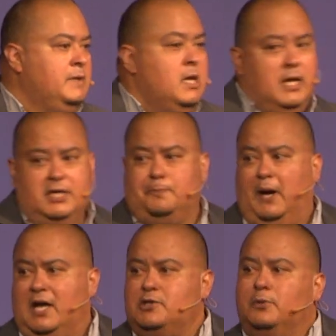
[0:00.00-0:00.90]
It's
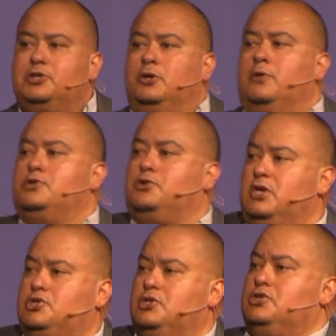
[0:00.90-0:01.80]
possible to know the
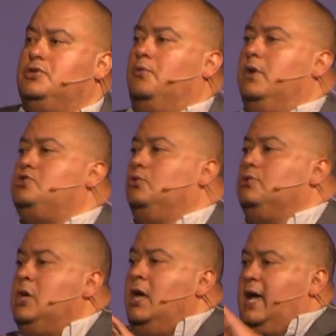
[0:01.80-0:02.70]
traditions and the
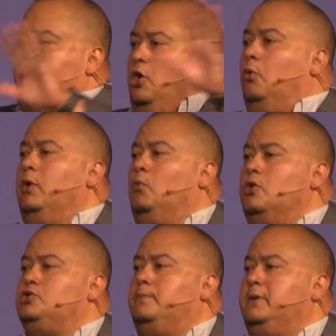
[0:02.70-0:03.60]
rituals and know when
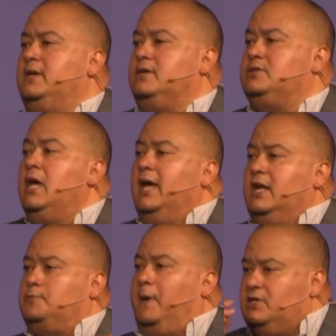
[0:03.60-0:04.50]
worship is. And
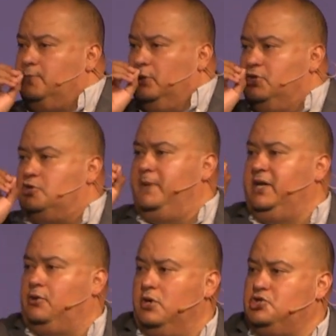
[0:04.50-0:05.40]
it's possible to speak
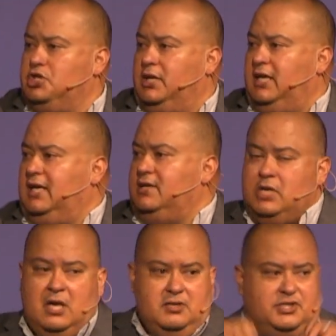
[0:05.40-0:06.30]
Christianese,
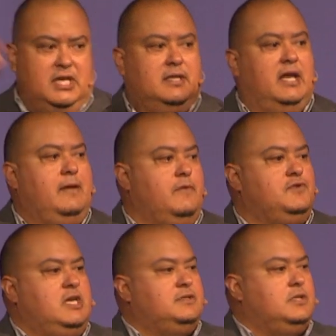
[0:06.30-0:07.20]
sing the name of
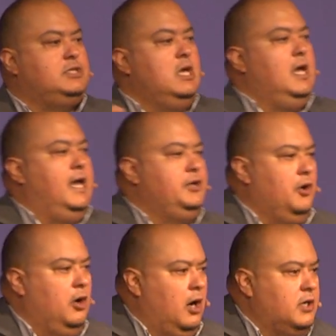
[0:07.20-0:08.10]
Jesus, and your
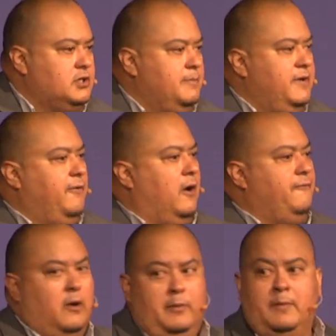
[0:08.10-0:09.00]
heart to be far
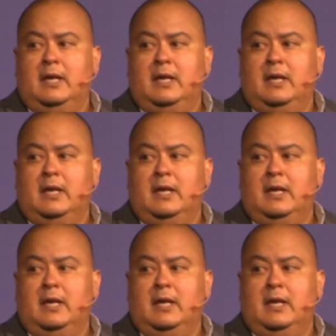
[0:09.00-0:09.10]
from Him.